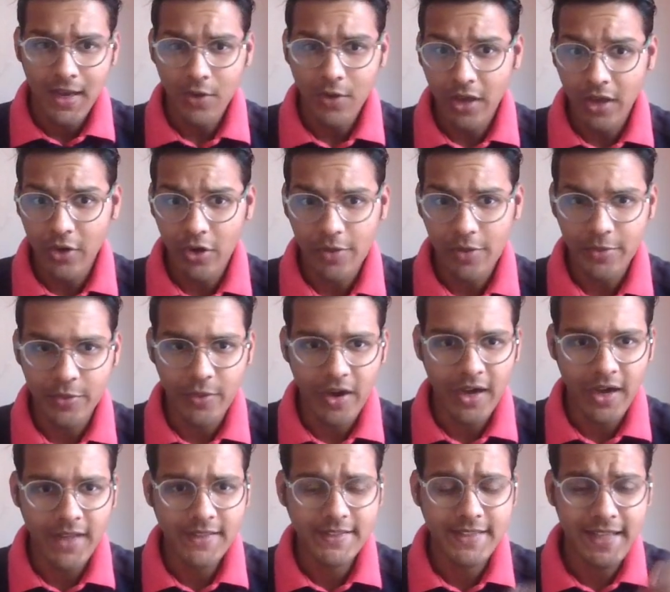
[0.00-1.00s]
Hello
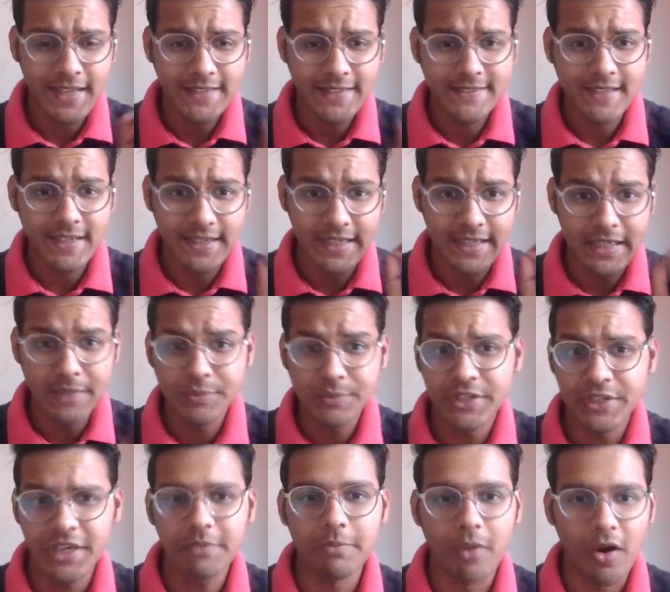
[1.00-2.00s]
everyone. There is the
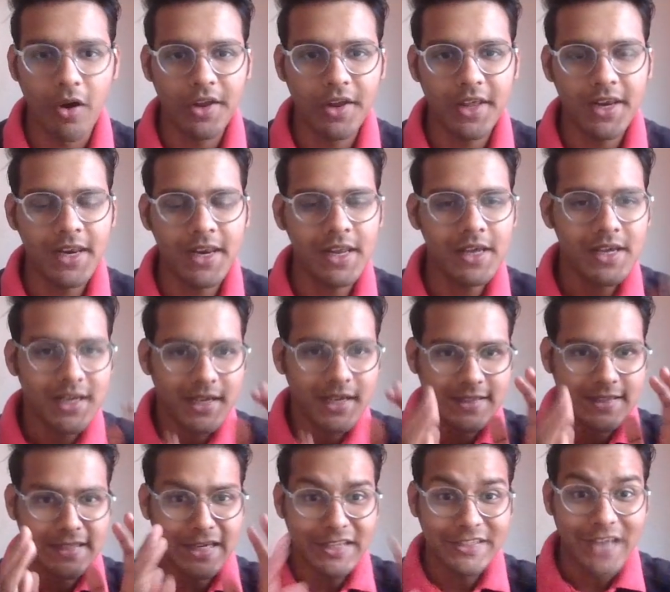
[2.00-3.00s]
Deepseek model
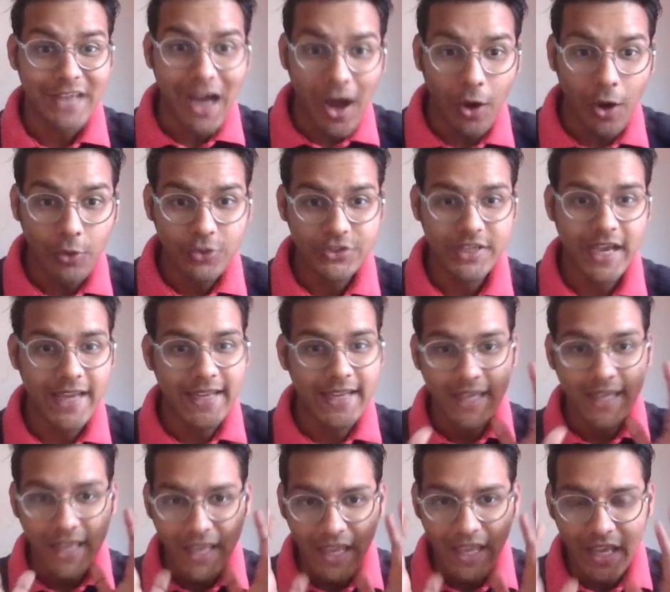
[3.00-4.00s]
that is
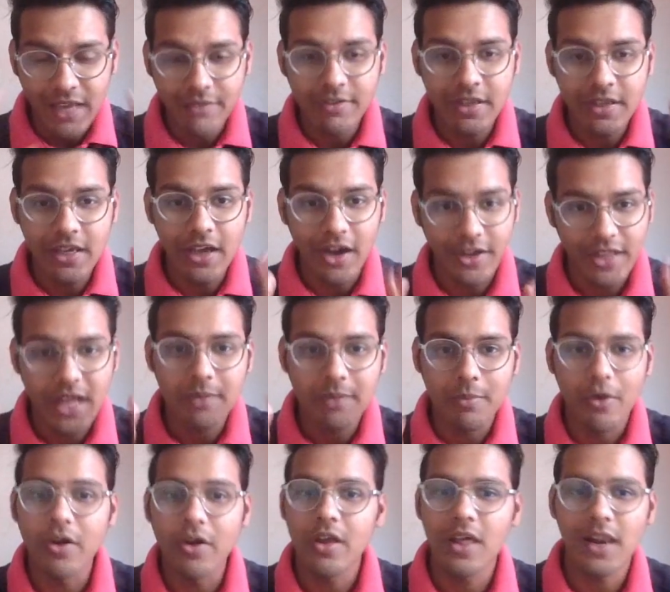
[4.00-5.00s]
outshining every other
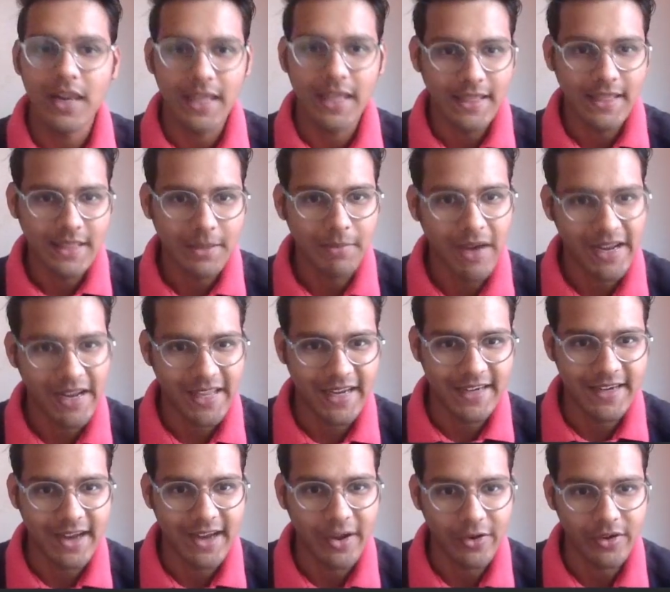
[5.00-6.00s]
model in the
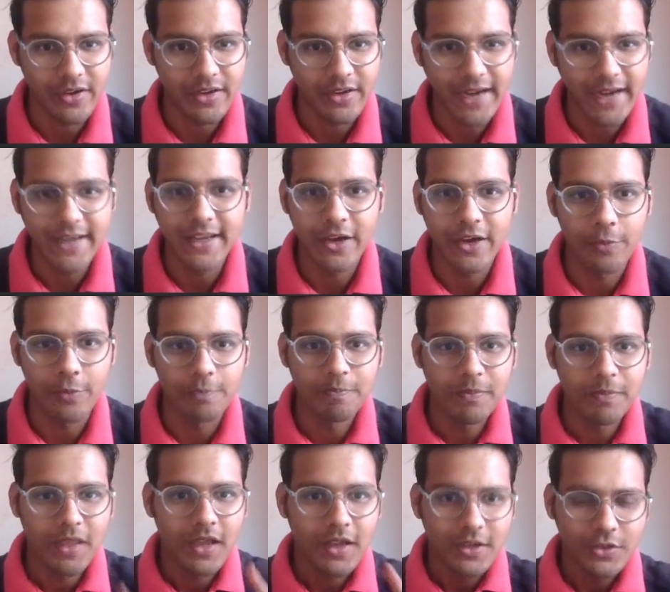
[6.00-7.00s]
market now, right now.
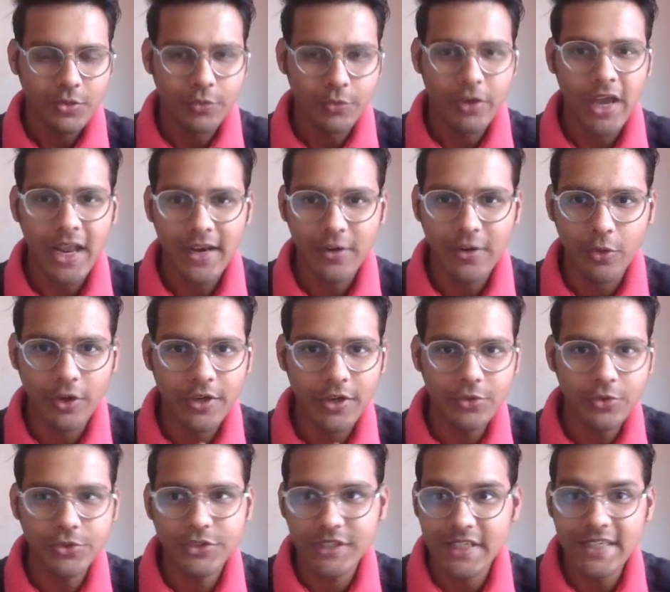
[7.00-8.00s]
So we are
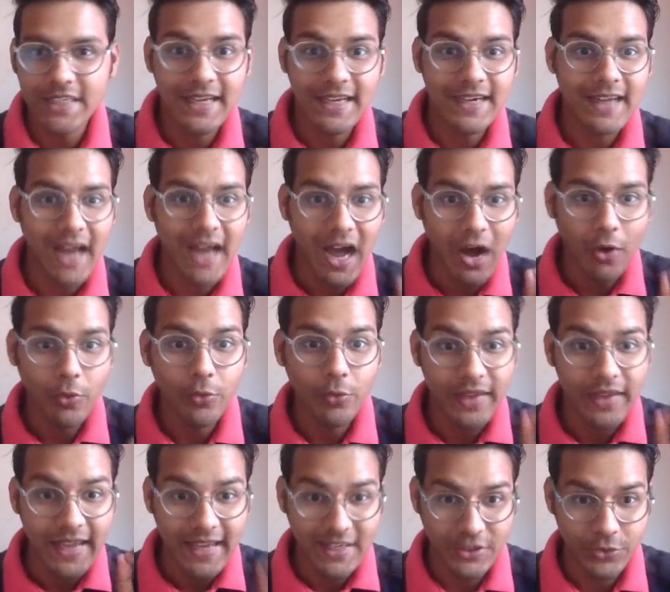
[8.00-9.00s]
going to see that how
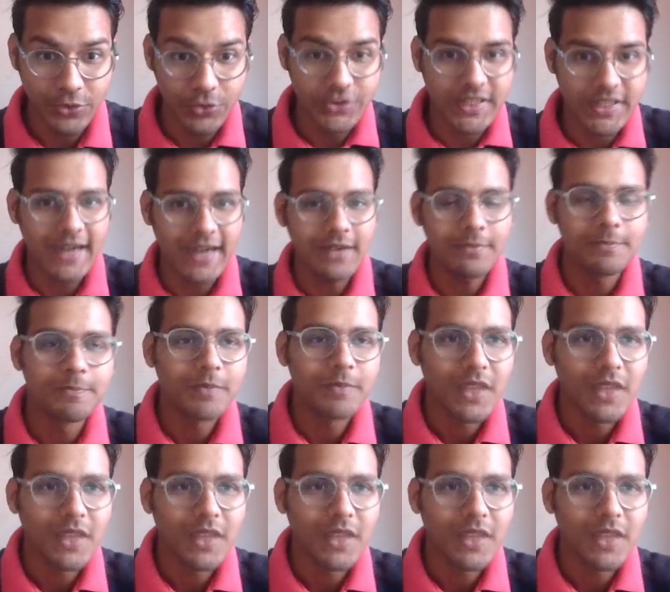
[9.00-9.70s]
we can use that.